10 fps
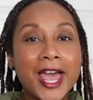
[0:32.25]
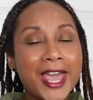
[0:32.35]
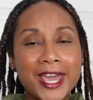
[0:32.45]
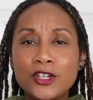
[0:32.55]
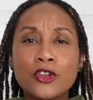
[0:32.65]

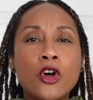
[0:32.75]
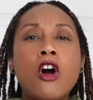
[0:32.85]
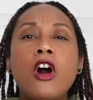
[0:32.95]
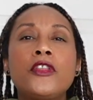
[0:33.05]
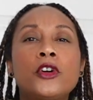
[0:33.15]
and you know,
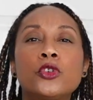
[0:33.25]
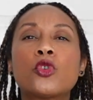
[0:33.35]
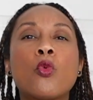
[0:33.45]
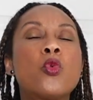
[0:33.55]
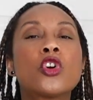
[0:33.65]
all those
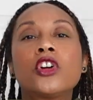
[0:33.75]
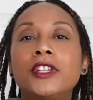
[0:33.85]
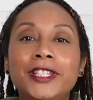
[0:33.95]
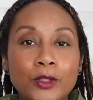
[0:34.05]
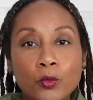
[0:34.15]

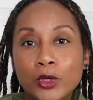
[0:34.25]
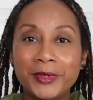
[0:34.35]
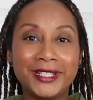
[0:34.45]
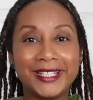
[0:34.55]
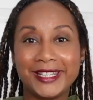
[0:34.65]
worldly,
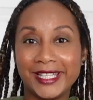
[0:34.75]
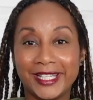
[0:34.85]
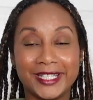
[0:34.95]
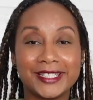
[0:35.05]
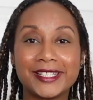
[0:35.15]
womanly
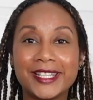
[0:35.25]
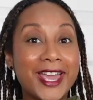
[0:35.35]
things.